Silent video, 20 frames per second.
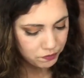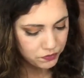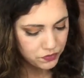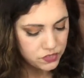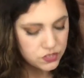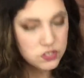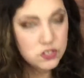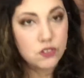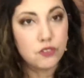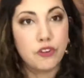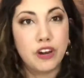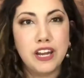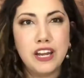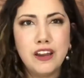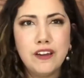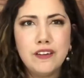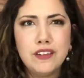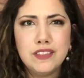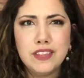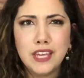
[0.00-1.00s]
So right
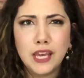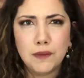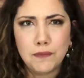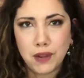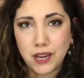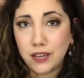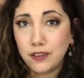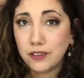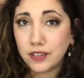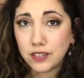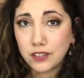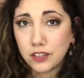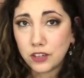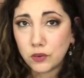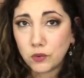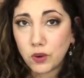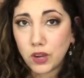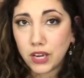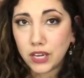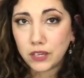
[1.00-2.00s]
now I think I might look a little
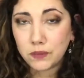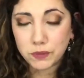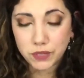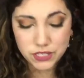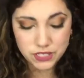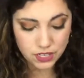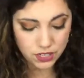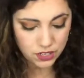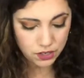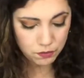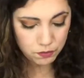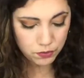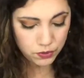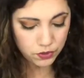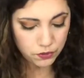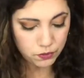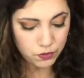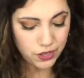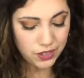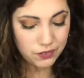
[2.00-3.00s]
white because I didn't put
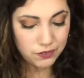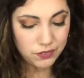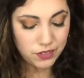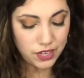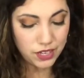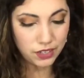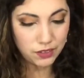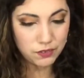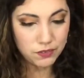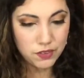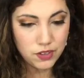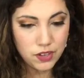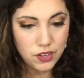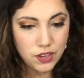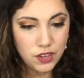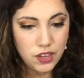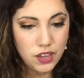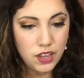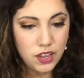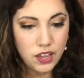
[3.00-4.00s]
one of, like,
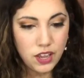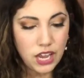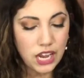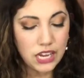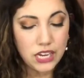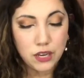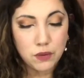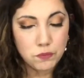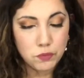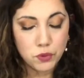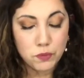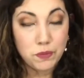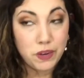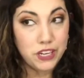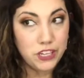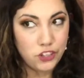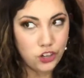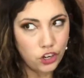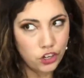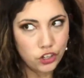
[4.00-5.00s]
I didn't put my
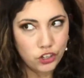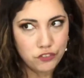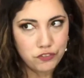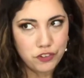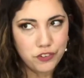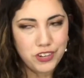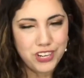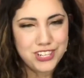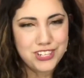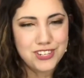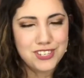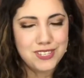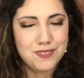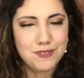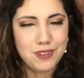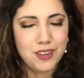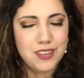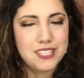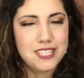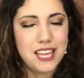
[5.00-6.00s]
darker foundation.
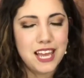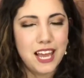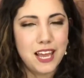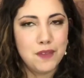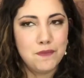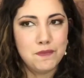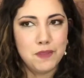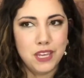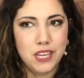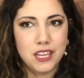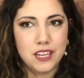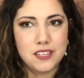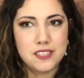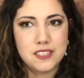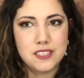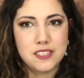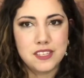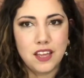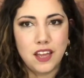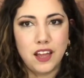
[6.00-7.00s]
Sometimes I
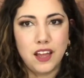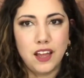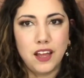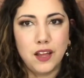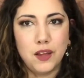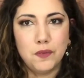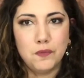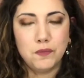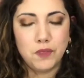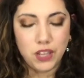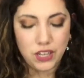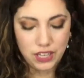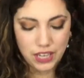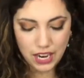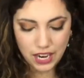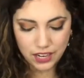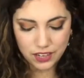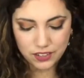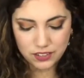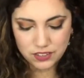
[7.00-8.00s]
mix a
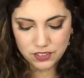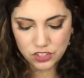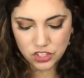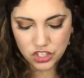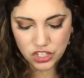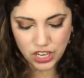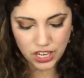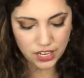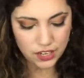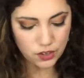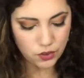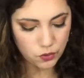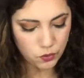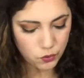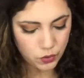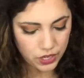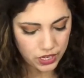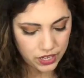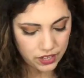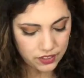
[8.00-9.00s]
light shade
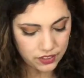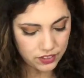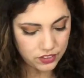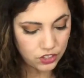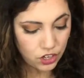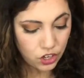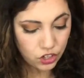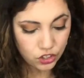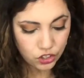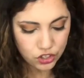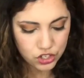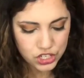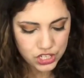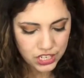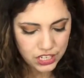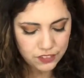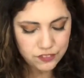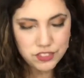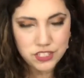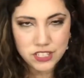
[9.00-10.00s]
with a darker
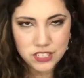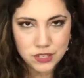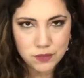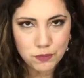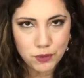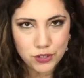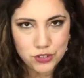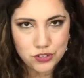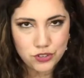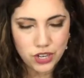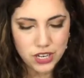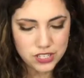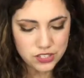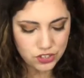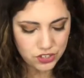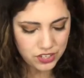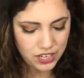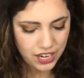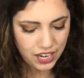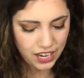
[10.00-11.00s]
shade of tinted
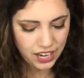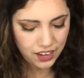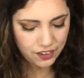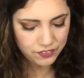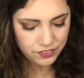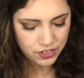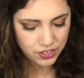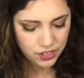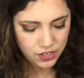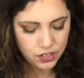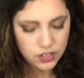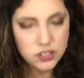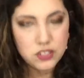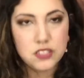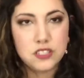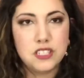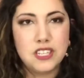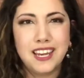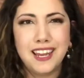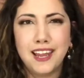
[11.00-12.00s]
moisturizer that I have.
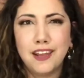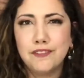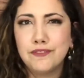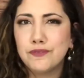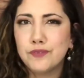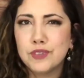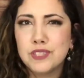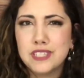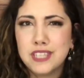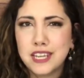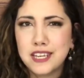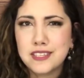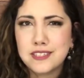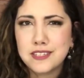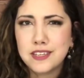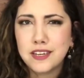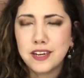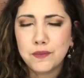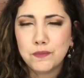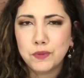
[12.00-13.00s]
And today I was
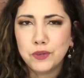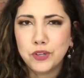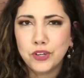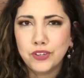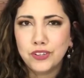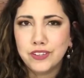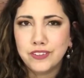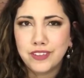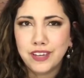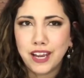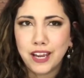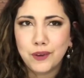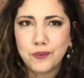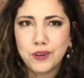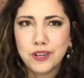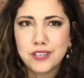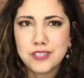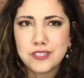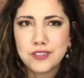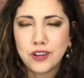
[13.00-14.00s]
lazy and I put only the light
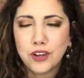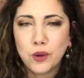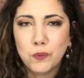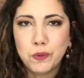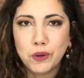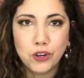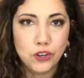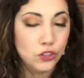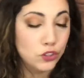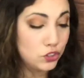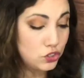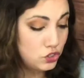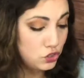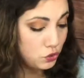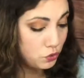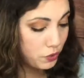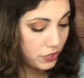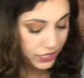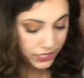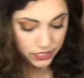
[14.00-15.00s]
one, so I hope I don't look too
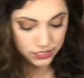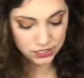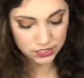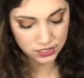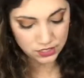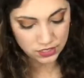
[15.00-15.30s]
white.